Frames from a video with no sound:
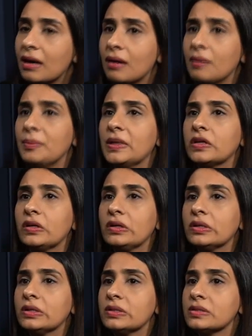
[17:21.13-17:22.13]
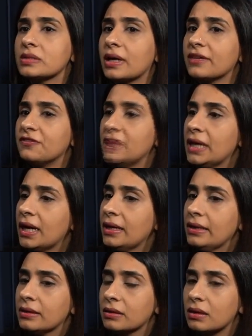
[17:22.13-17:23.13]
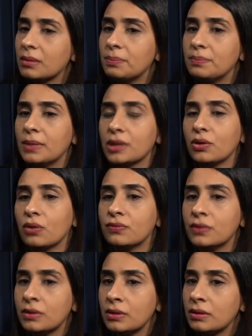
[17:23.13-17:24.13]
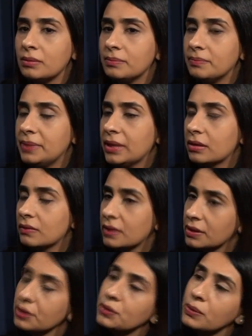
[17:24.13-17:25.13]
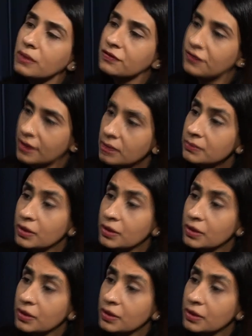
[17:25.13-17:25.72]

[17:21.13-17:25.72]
Because I feel like a novel being converted into a film,